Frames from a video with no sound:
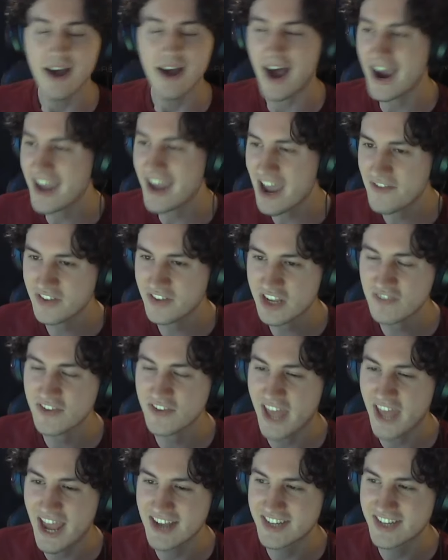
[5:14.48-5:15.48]
I haven't even
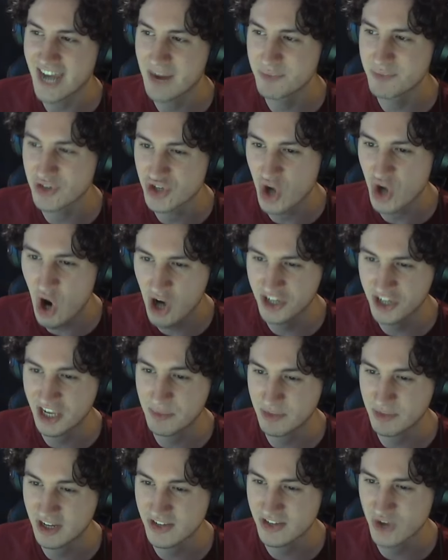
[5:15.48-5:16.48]
had time to talk yet
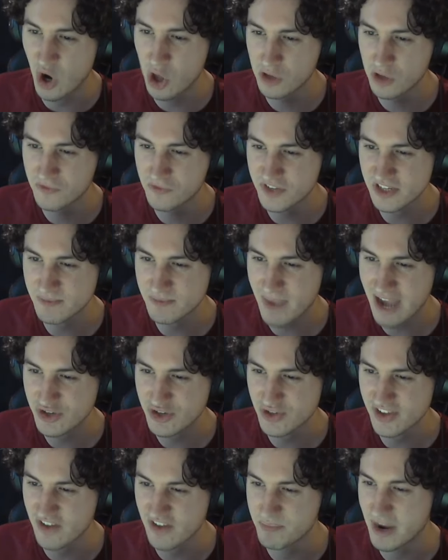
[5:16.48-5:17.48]
because all of these
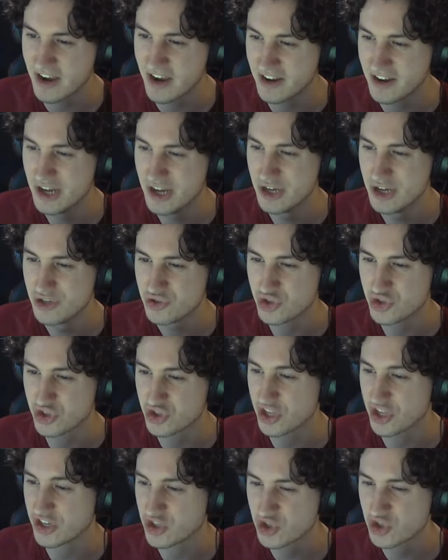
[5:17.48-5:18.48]
matches have been just
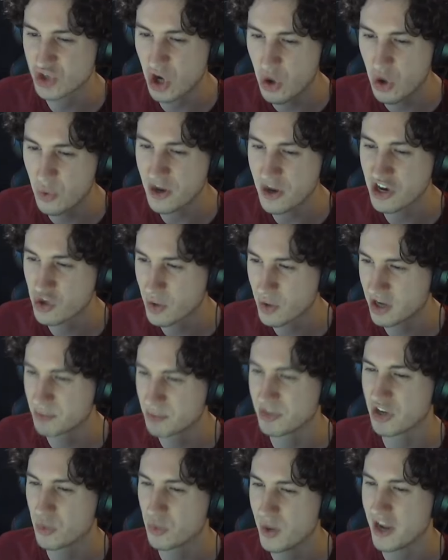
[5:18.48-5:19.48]
like so
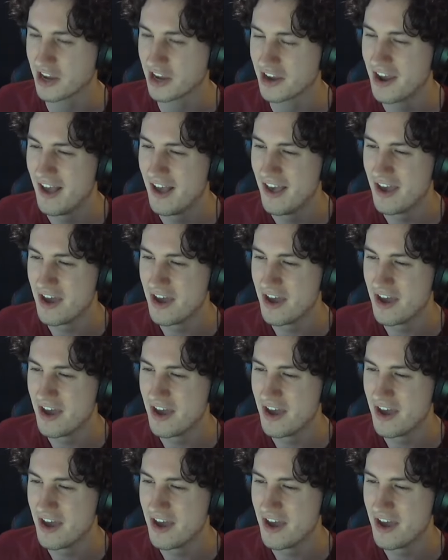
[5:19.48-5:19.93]
incredibly quick.